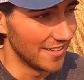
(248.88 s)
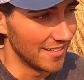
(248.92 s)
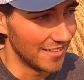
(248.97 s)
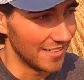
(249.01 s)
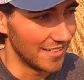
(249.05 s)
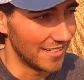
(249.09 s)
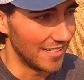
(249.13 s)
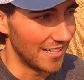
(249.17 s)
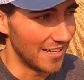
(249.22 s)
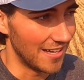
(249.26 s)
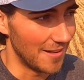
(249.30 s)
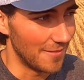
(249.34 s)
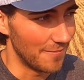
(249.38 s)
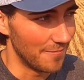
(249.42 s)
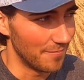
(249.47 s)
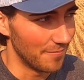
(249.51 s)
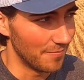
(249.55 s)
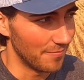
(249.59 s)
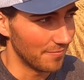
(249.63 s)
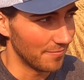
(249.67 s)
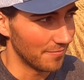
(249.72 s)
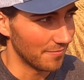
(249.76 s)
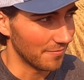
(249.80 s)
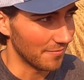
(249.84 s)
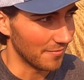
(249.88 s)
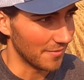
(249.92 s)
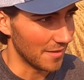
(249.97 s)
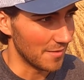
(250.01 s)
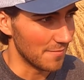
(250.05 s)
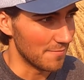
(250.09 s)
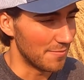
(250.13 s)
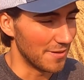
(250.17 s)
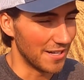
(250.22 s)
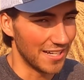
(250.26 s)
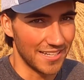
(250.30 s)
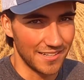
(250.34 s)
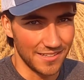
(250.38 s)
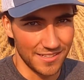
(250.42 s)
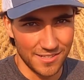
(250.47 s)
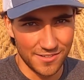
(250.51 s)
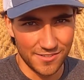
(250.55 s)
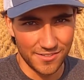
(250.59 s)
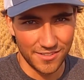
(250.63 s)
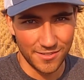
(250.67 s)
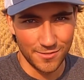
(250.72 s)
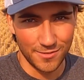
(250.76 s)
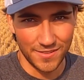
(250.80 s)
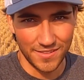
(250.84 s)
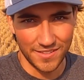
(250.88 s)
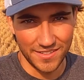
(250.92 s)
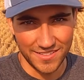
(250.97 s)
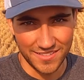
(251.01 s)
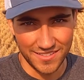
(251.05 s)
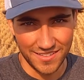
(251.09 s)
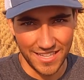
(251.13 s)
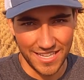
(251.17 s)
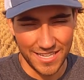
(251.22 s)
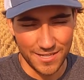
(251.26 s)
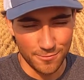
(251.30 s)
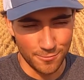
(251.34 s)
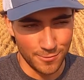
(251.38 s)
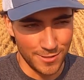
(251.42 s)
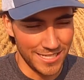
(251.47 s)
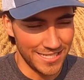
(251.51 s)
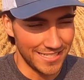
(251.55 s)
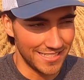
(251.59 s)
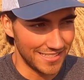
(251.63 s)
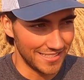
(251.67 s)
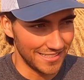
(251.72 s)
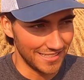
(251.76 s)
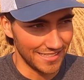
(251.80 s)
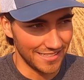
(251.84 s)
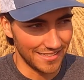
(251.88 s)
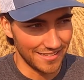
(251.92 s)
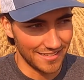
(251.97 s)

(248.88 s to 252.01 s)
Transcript: but usually when there's light wheat,